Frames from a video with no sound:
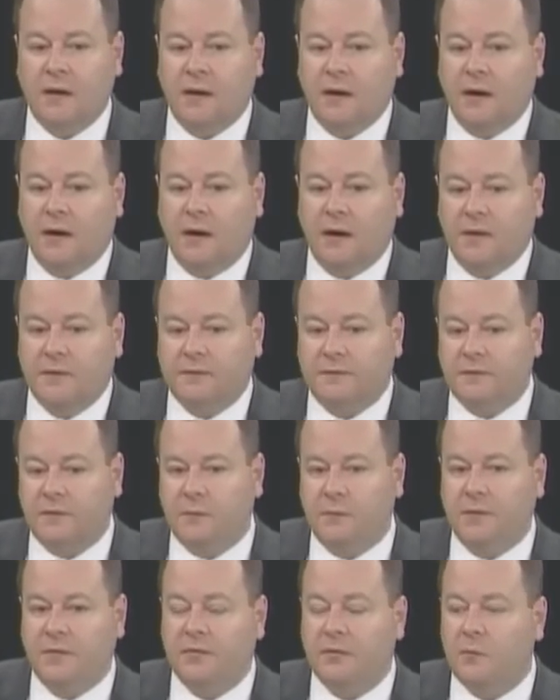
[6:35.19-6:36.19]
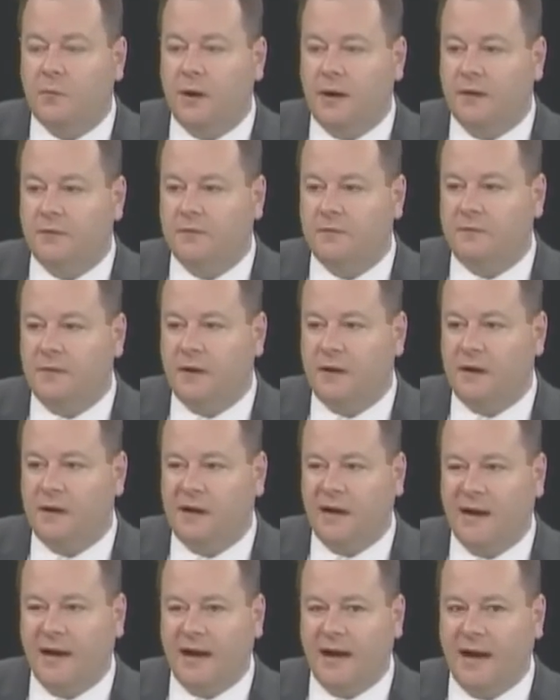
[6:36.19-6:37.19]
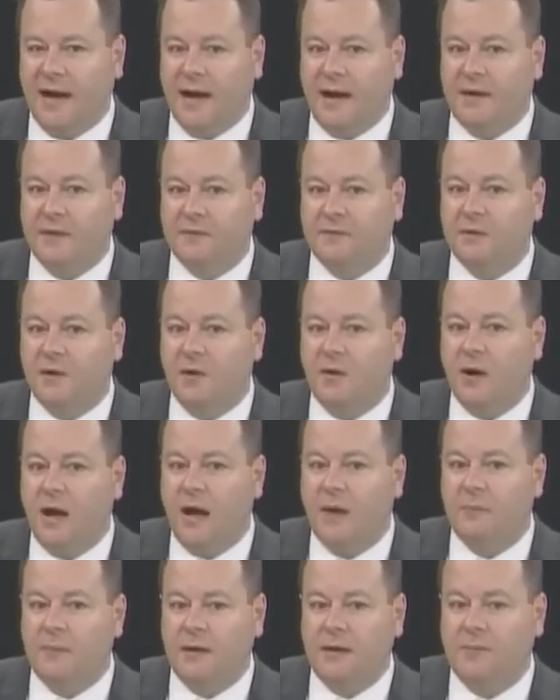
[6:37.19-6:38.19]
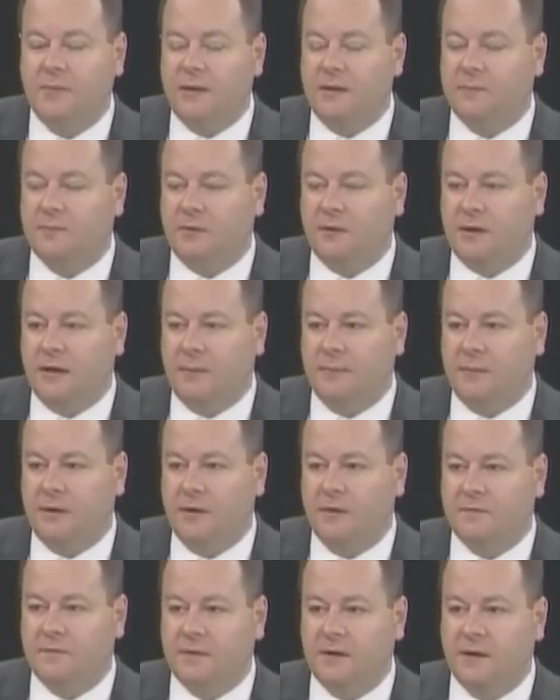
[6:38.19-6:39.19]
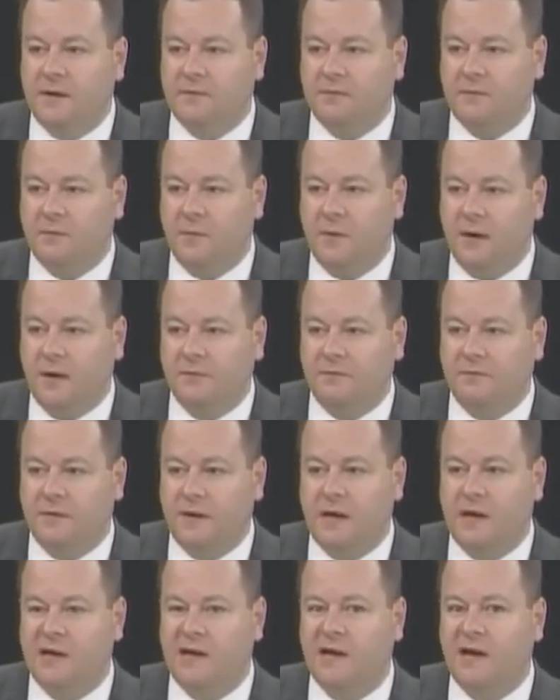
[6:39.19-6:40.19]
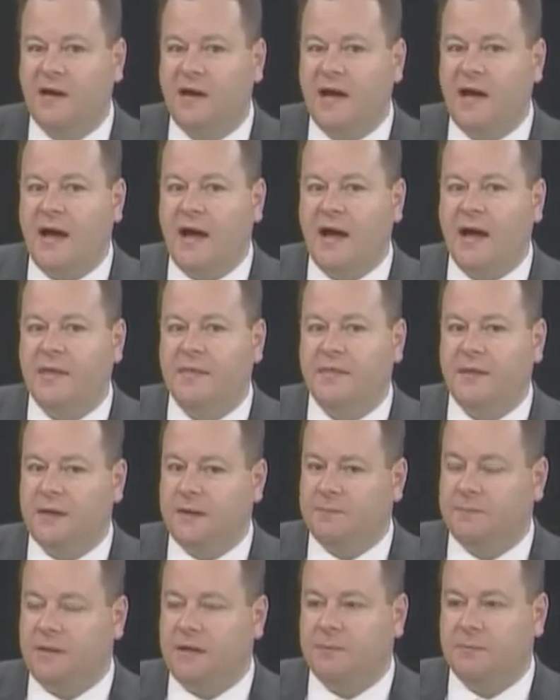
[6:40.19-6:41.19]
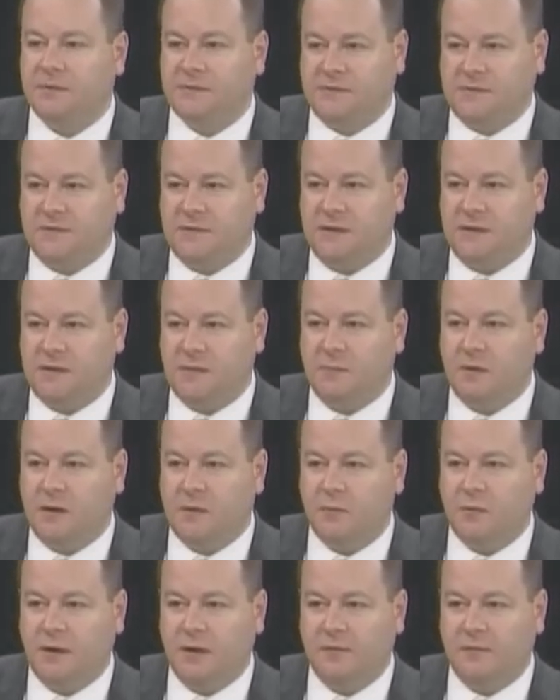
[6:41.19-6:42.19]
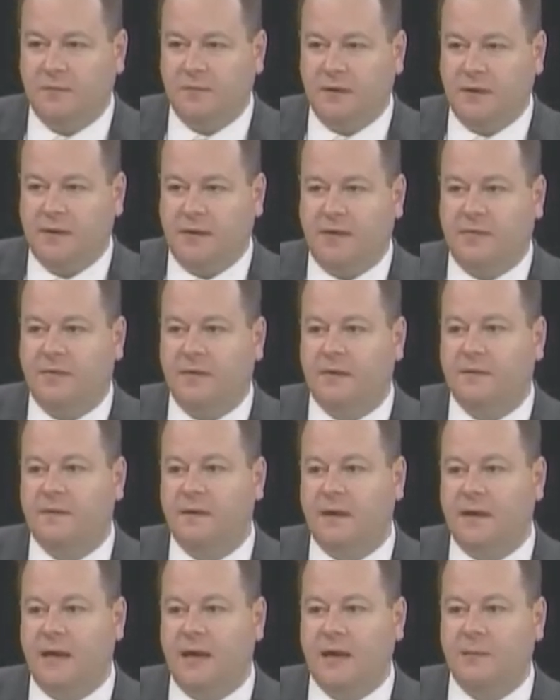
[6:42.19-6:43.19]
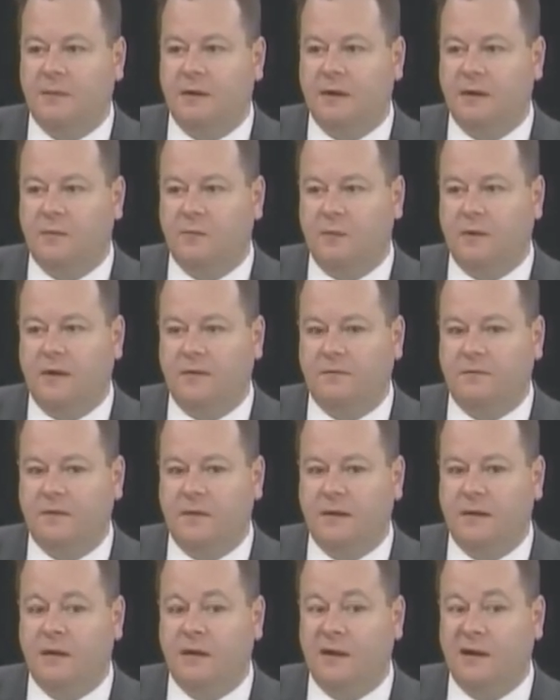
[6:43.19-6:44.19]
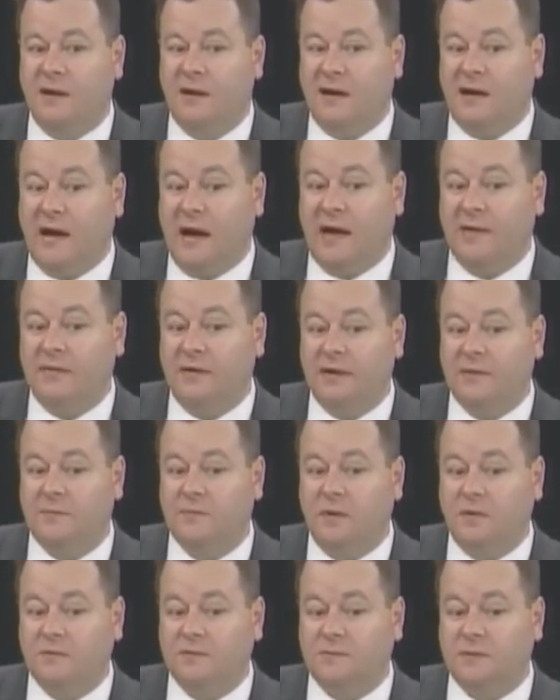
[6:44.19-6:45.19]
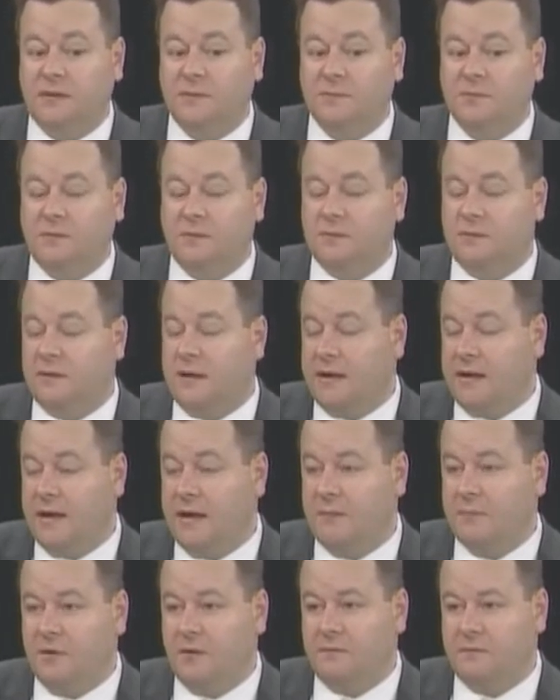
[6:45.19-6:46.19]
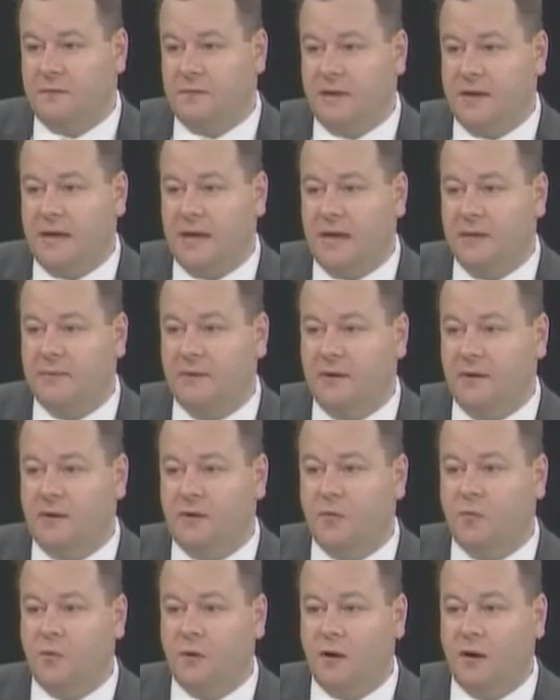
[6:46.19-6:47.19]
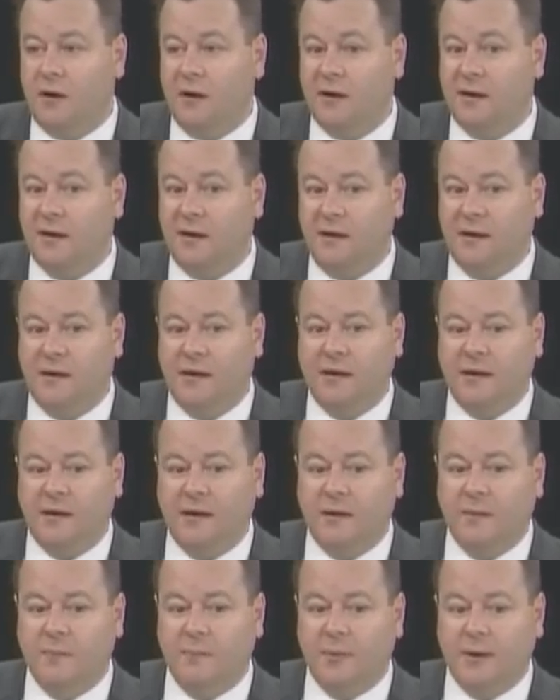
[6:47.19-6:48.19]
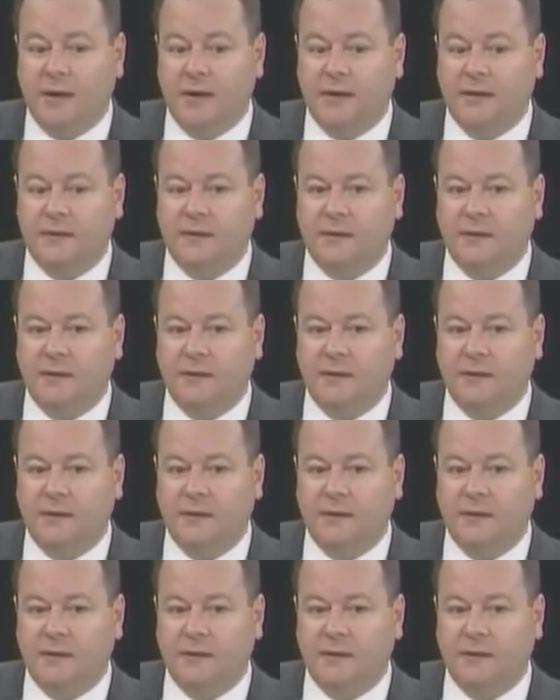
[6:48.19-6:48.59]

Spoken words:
Also with the welfare, I don't know how many people are coming over here for welfare. I think people see them on welfare and they think they came here on welfare. I think most people that came here to work, but